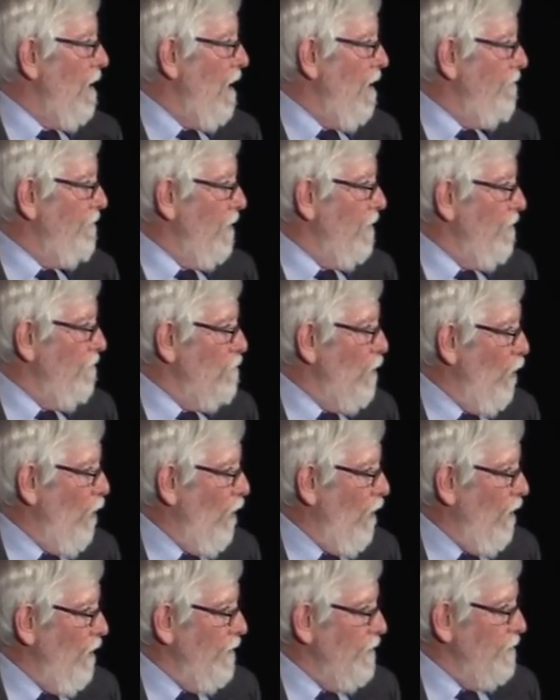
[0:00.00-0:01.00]
ever
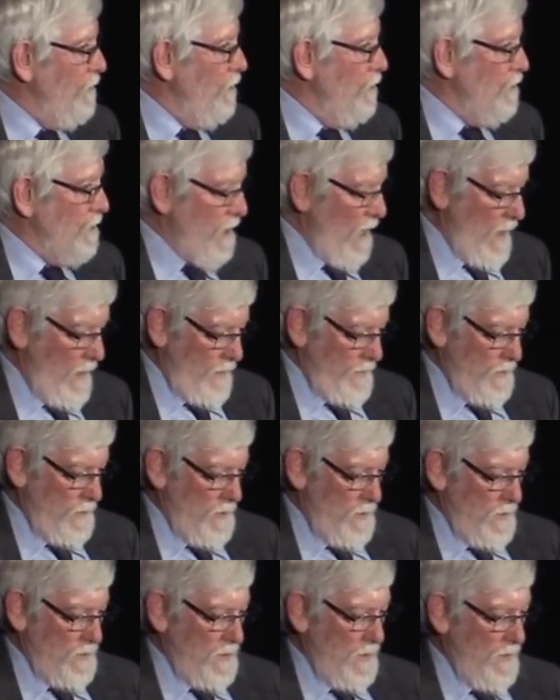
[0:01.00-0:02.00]
more new
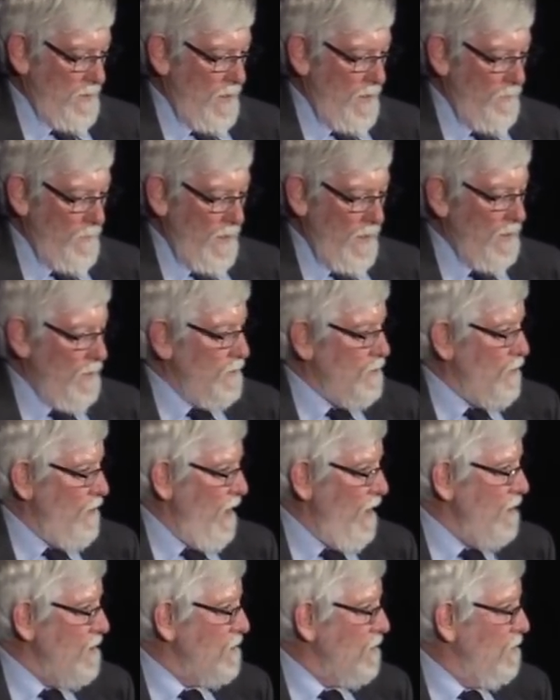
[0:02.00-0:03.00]
challenges, and they're being
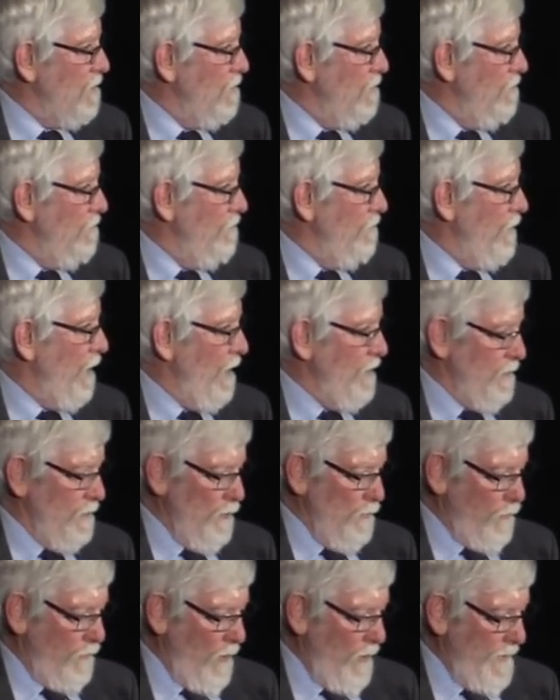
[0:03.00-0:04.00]
addressed by
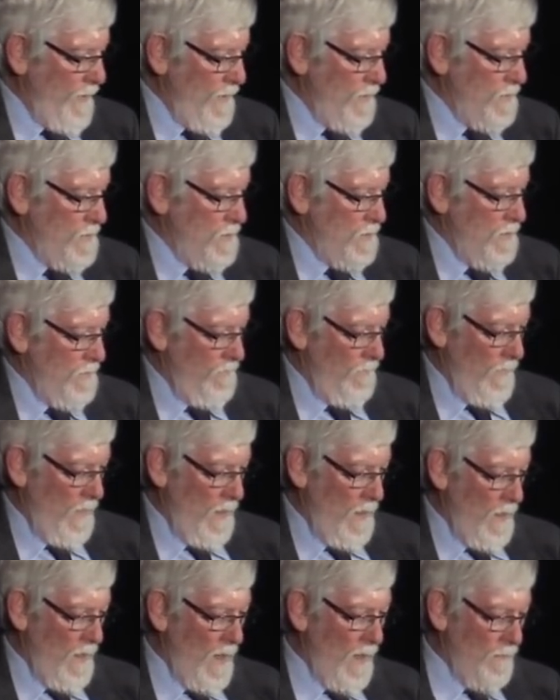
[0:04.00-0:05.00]
new products
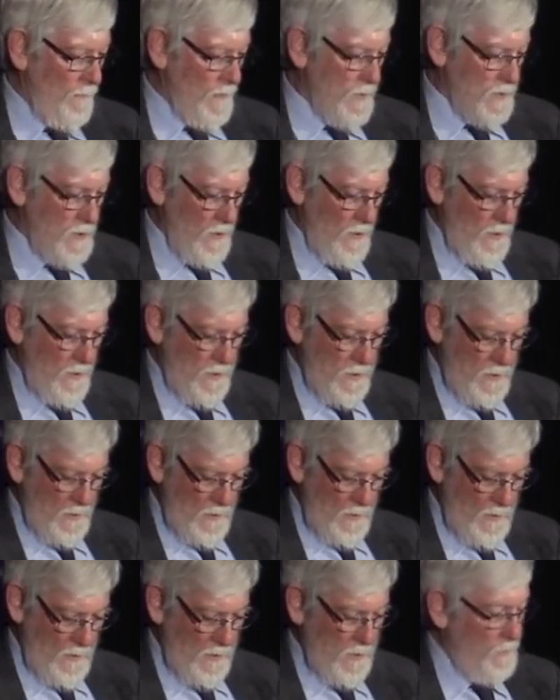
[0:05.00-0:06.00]
and research
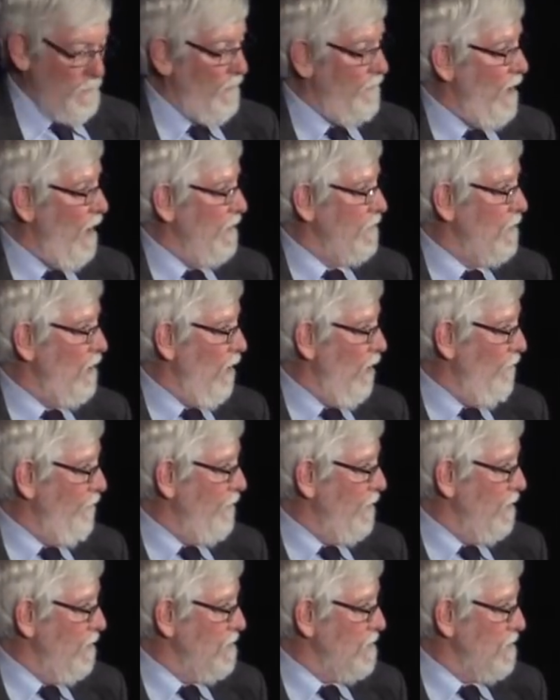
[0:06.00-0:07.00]
to provide
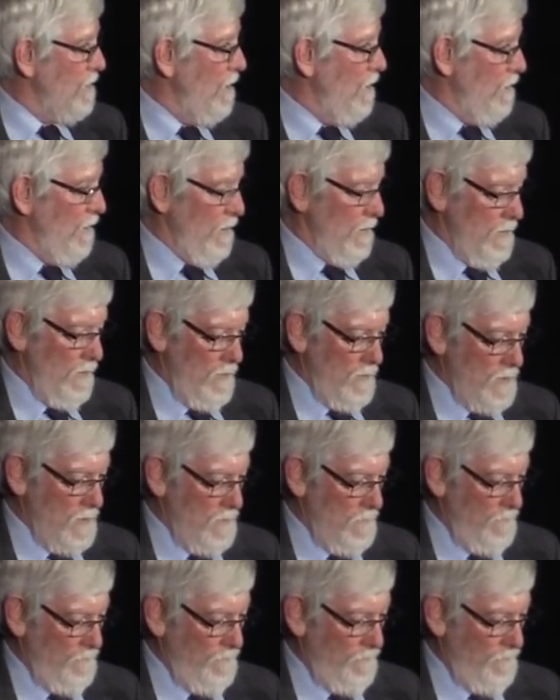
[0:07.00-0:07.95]
confidence in their use.